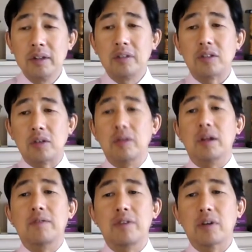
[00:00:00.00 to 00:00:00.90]
So
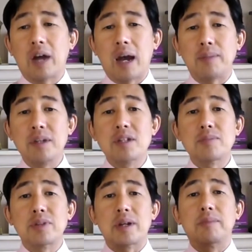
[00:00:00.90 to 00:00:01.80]
if you're happy to
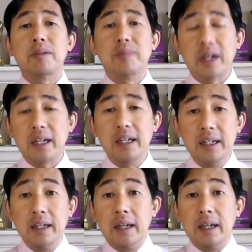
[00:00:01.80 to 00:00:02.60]
put up the money,